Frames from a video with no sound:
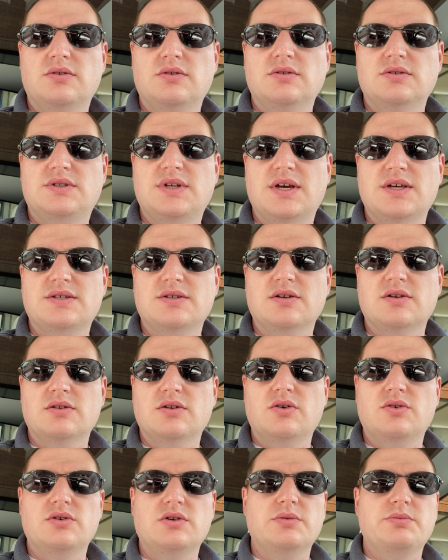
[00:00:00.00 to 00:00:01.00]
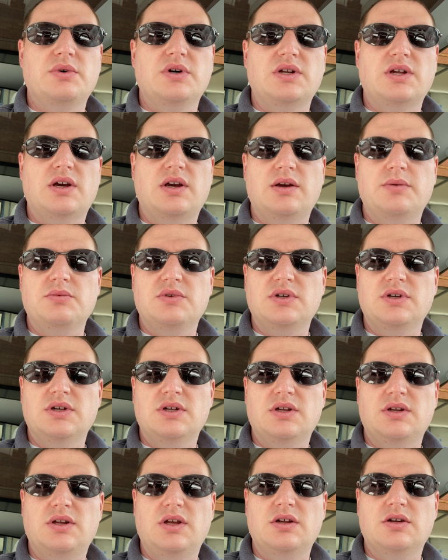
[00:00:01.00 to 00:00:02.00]
Tesla loaner, but I am going to
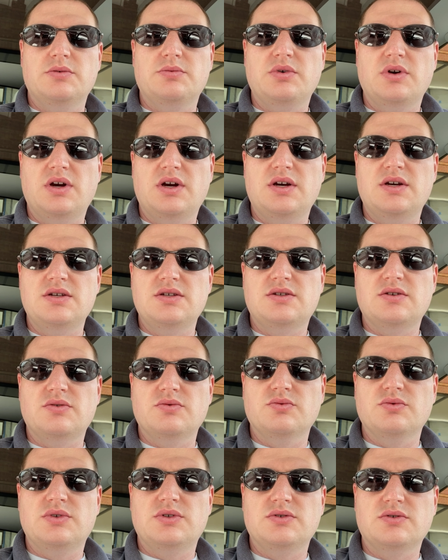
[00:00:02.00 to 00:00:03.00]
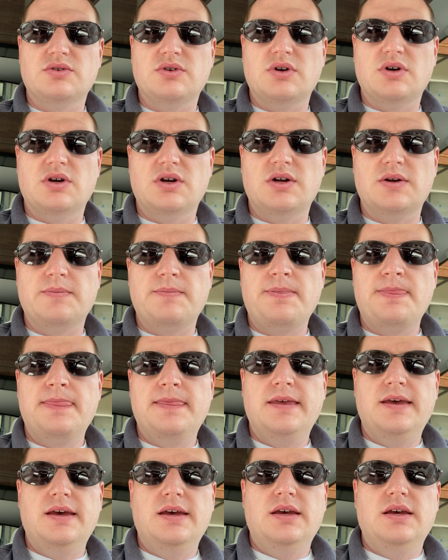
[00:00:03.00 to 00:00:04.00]
get an enterprise rental car,
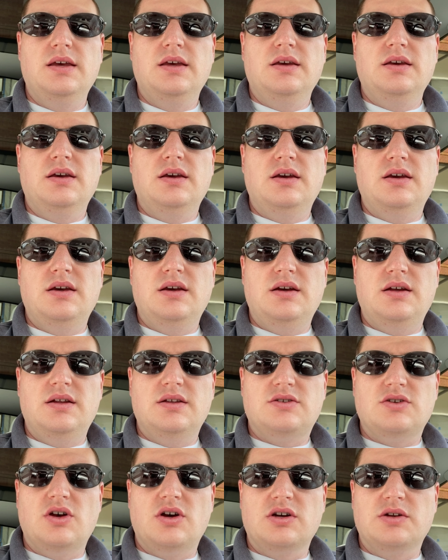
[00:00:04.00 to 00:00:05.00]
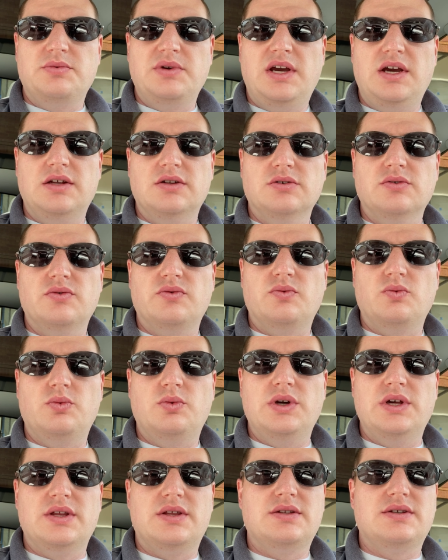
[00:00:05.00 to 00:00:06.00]
and it's all going to be handled
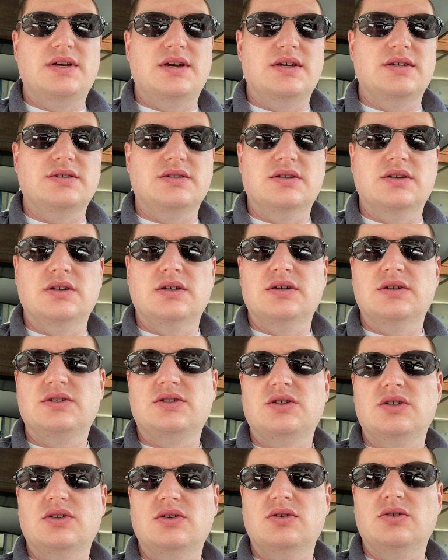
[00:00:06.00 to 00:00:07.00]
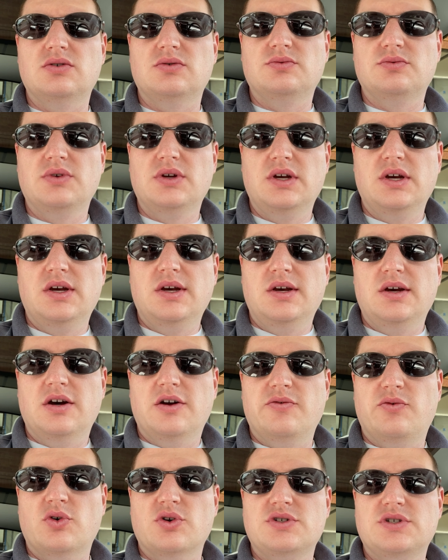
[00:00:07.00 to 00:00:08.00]
with Tesla. So
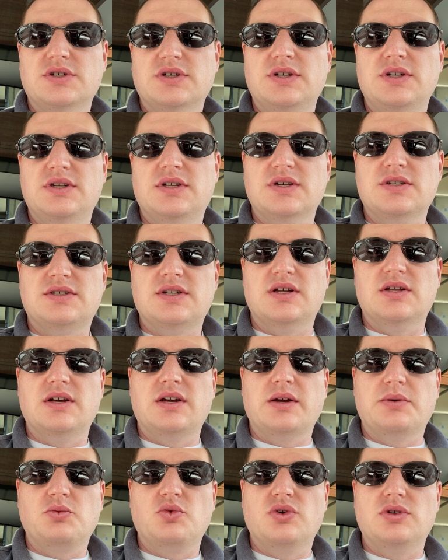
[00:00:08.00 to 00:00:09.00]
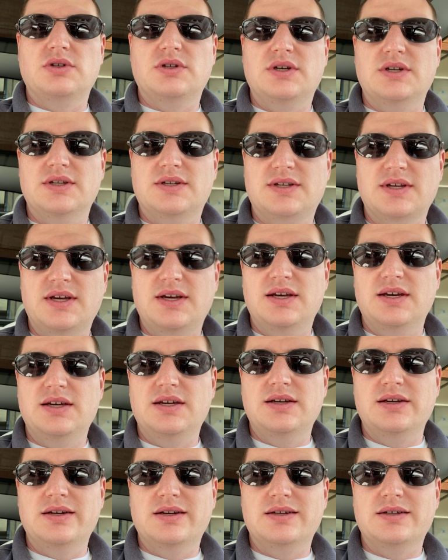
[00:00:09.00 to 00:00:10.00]
unfortunately it does sound like I'm going to get a
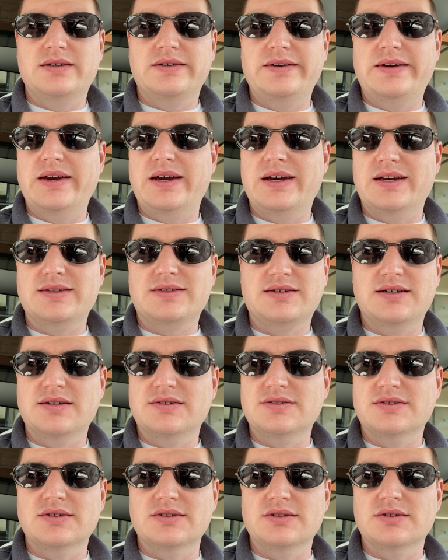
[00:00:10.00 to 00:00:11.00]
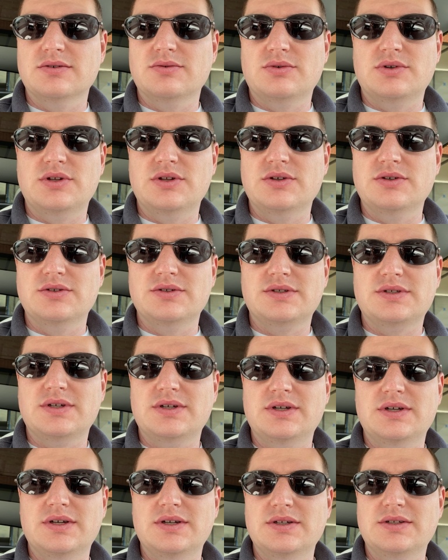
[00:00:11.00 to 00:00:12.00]
gas guzzler, one of those
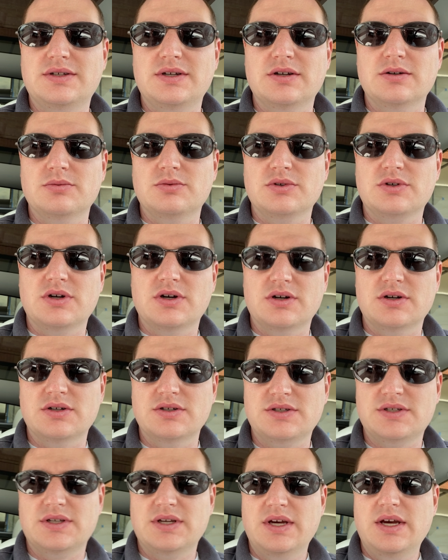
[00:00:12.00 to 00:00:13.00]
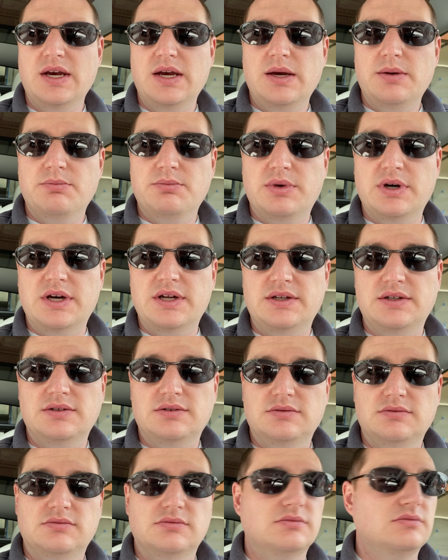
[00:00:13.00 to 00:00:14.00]
terrible cars, but
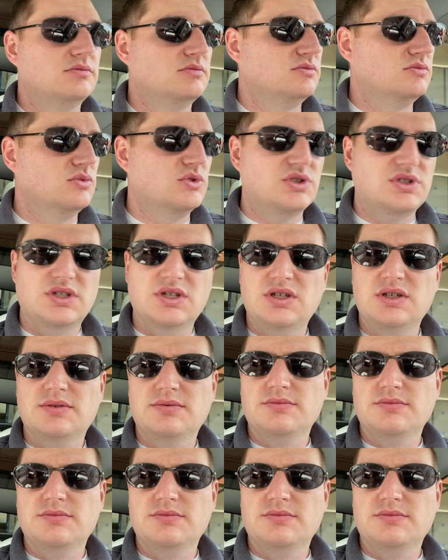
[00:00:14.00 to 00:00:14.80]
we'll see.